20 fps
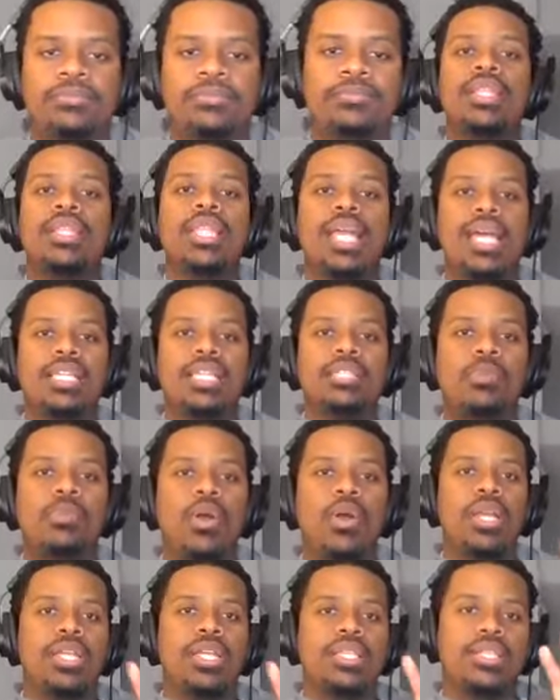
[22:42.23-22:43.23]
The last
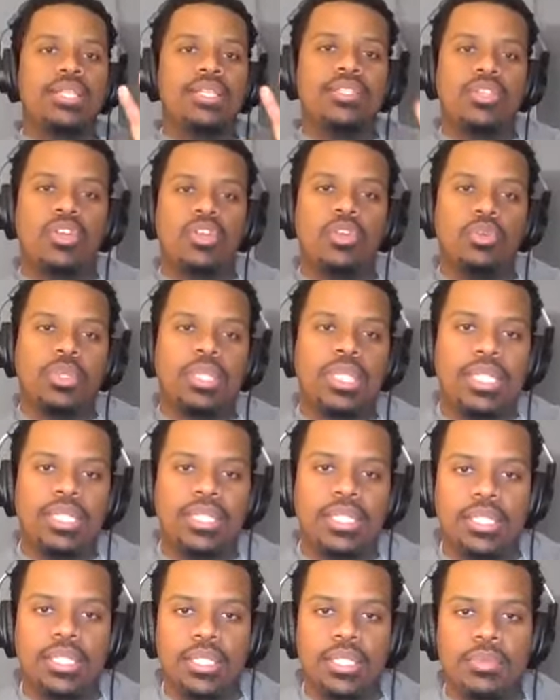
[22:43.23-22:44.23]
part is external
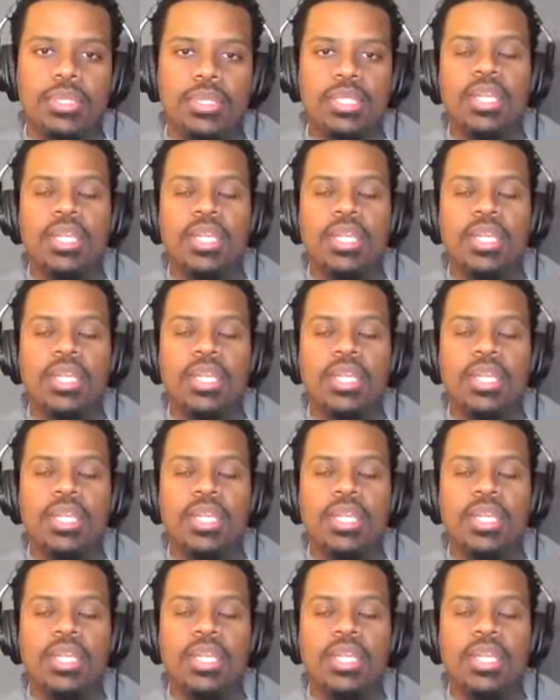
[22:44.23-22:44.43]
relationships.